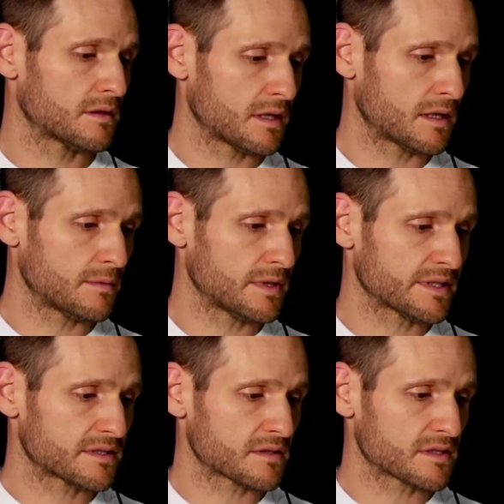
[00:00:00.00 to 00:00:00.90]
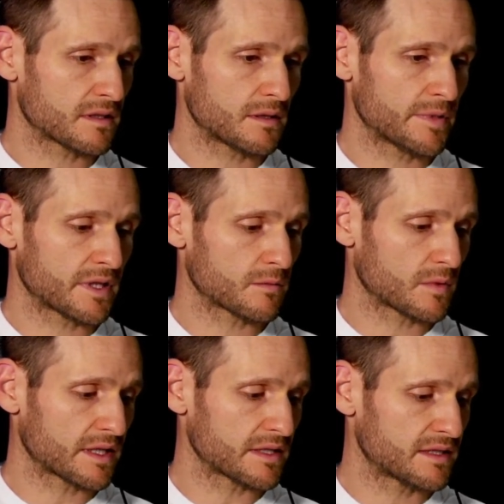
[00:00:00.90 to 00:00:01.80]
Well, it starts a little bit on
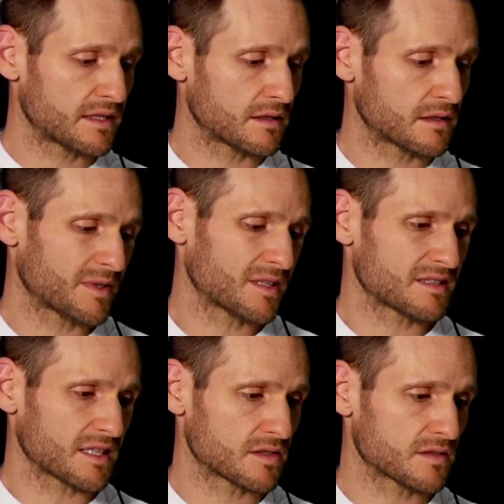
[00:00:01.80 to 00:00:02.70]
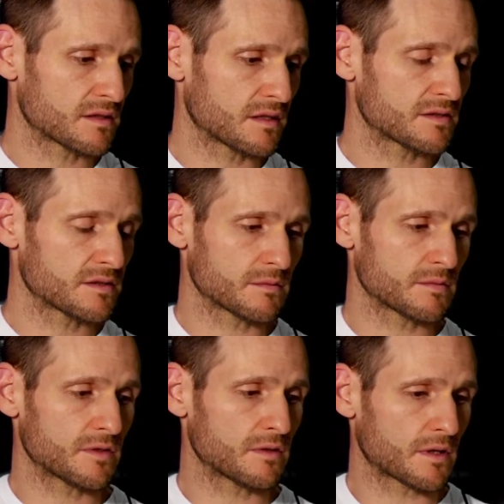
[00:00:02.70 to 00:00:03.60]
119. I mean, the section starts. There's some
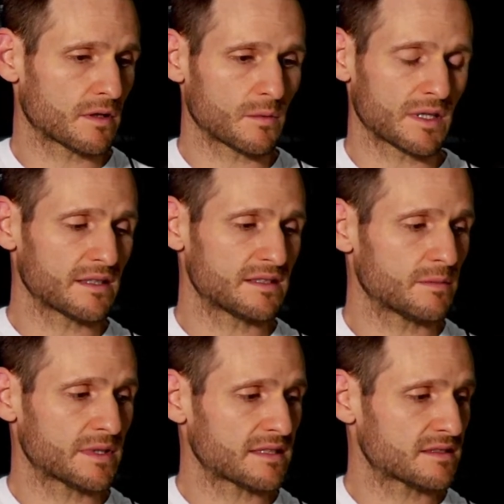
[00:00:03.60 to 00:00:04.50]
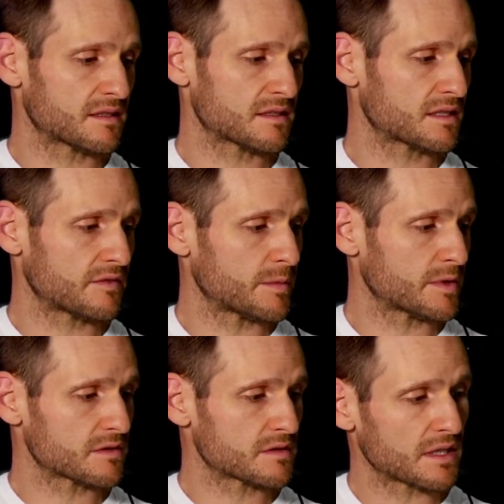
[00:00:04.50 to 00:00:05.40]
pseudocode on 119, but that's not the stuff I'm
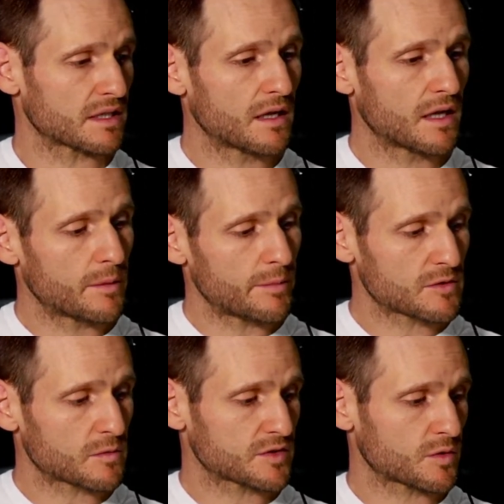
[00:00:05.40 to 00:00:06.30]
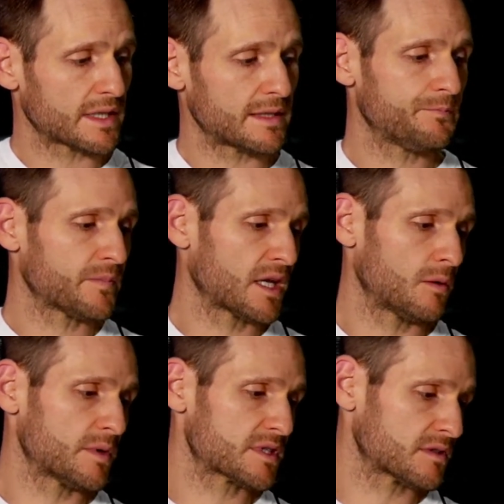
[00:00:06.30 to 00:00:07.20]
interested in. Page 120,
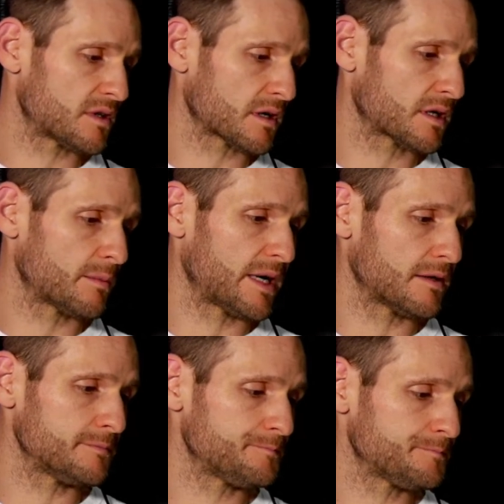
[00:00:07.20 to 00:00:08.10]
we start talking about.